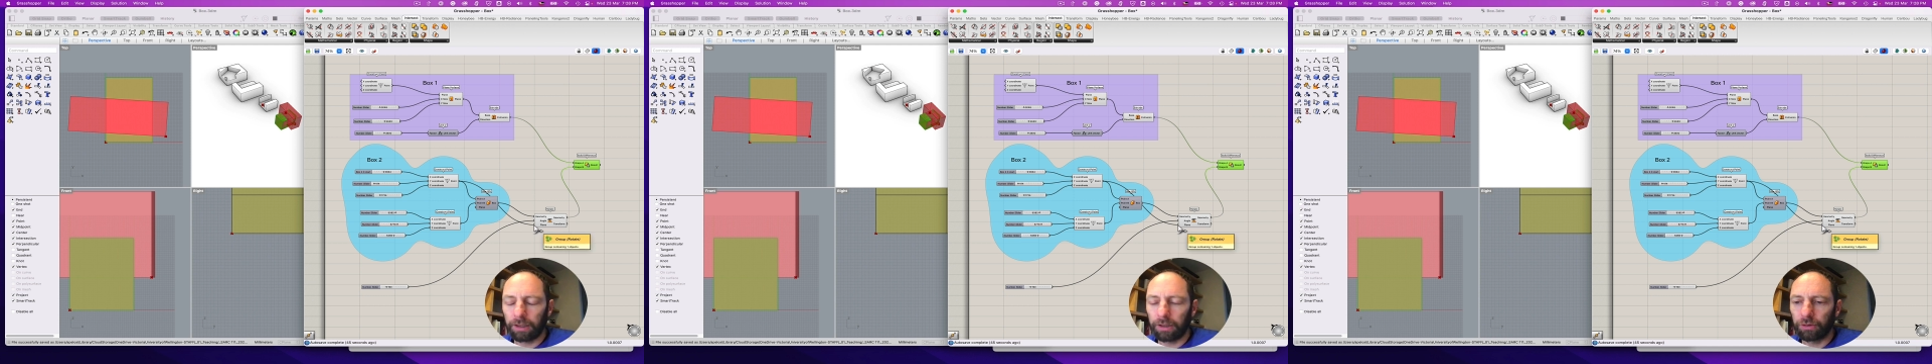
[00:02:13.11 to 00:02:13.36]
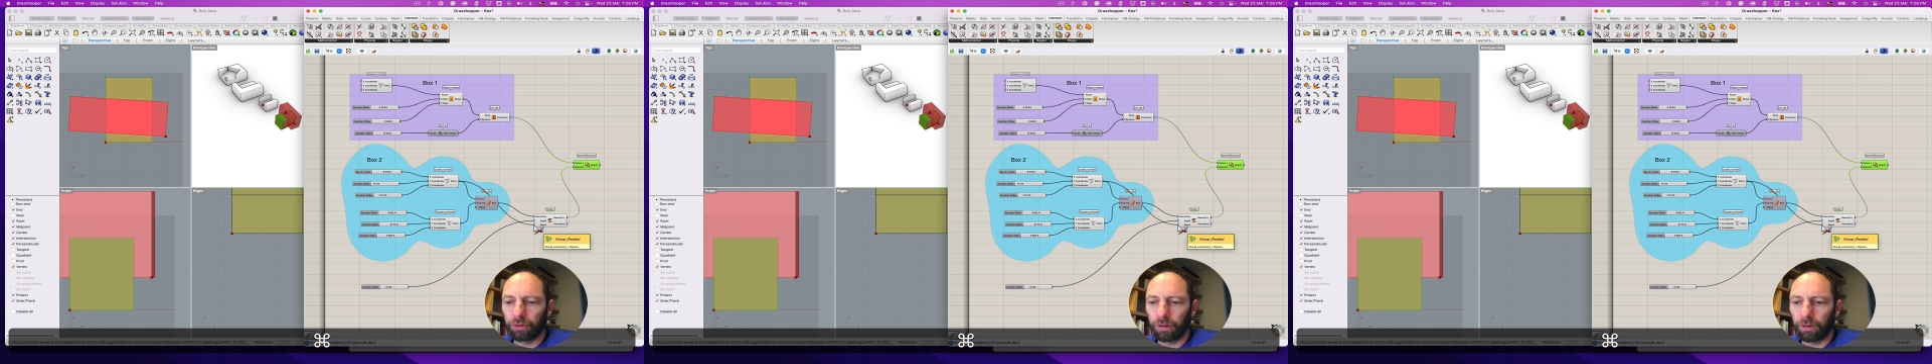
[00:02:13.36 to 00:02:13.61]

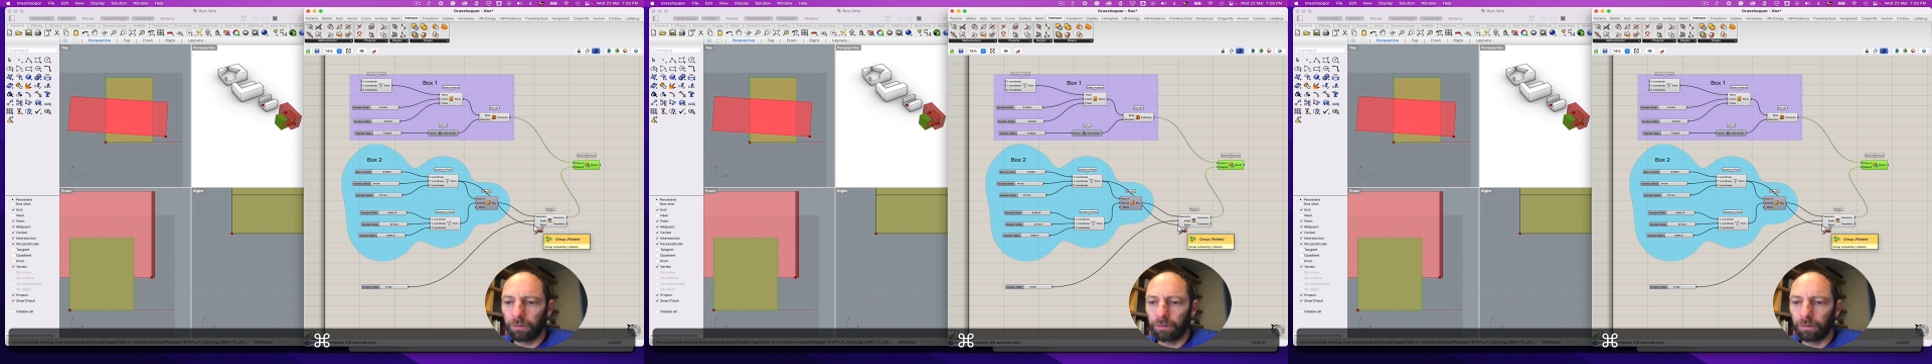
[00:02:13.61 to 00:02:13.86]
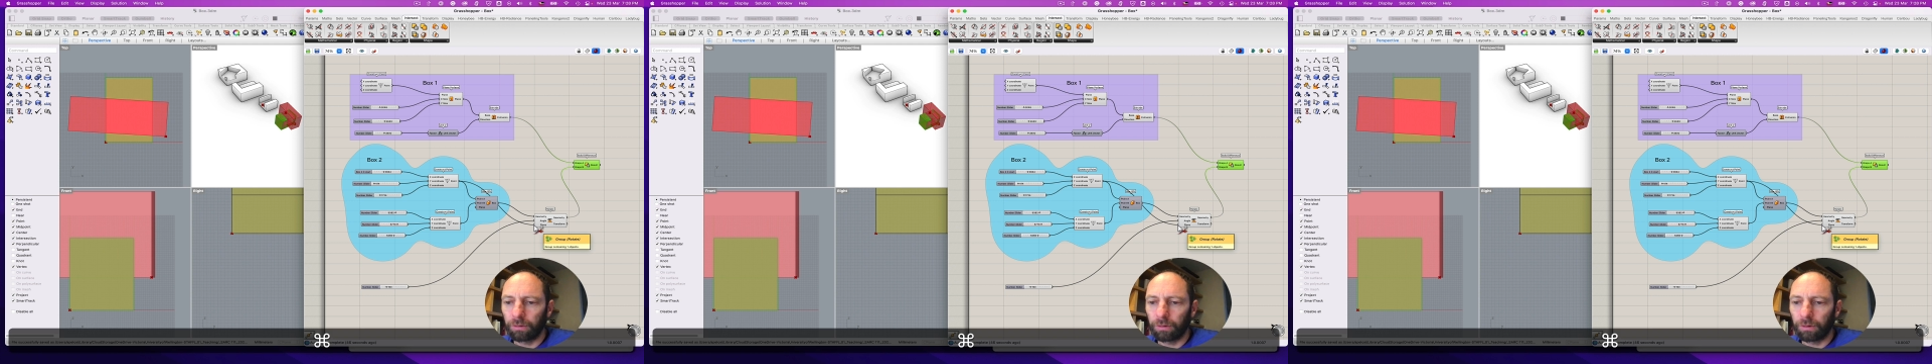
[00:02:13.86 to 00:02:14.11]

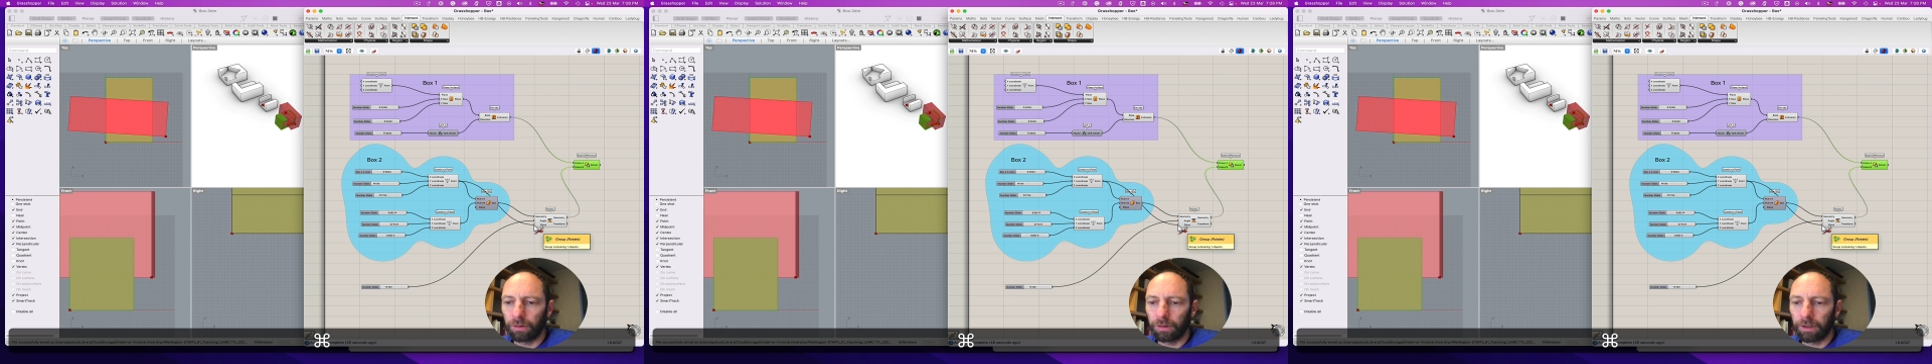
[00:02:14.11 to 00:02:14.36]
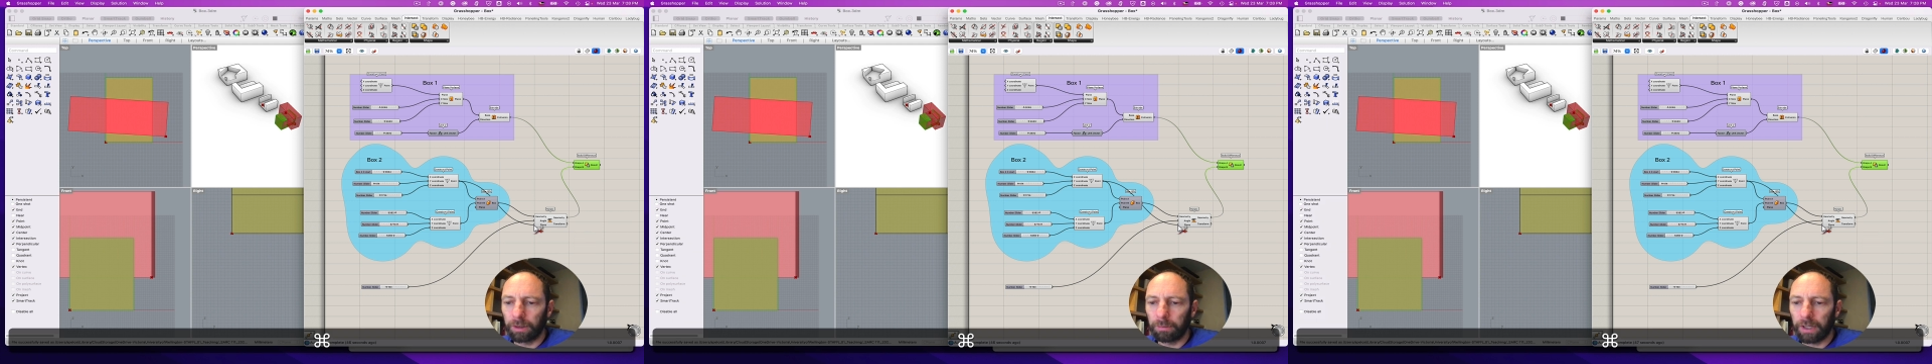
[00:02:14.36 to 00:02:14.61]
Control
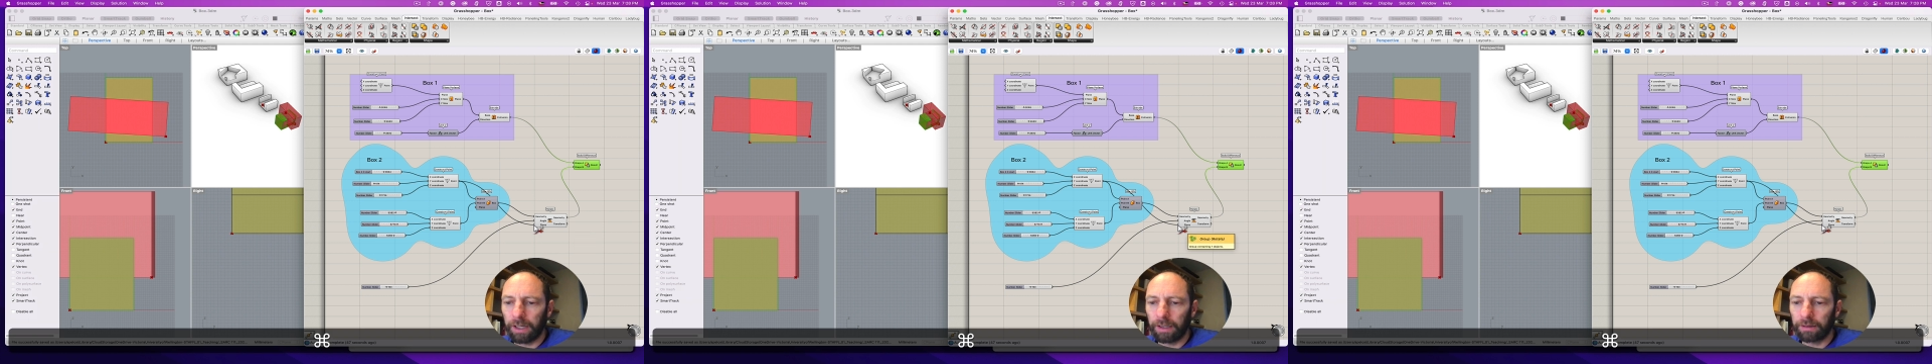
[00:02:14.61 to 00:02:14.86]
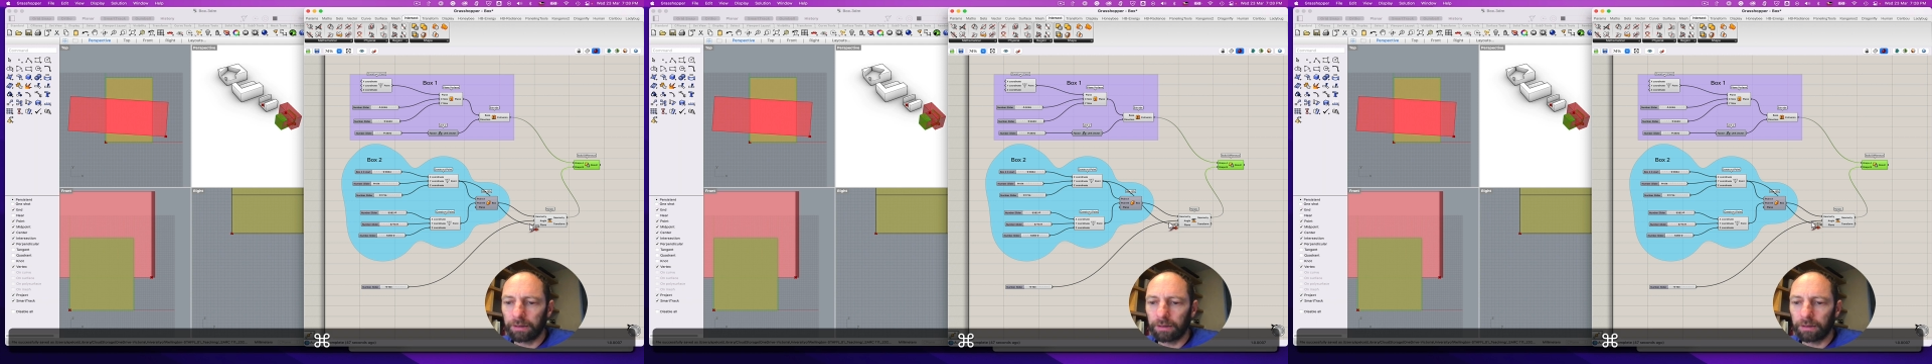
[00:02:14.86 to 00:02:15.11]
or
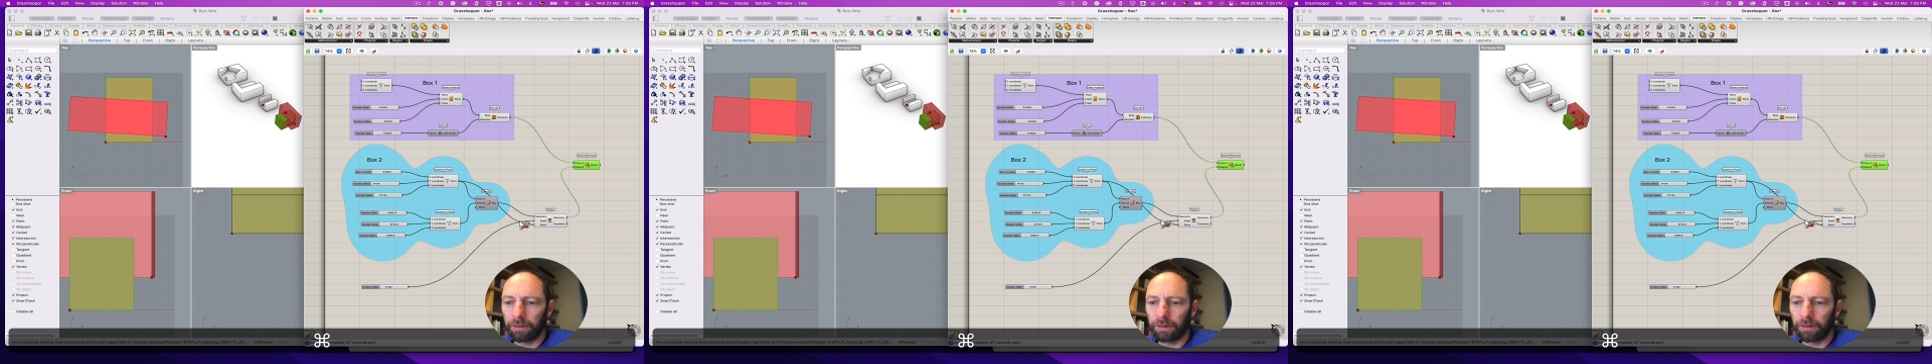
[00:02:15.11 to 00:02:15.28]
Command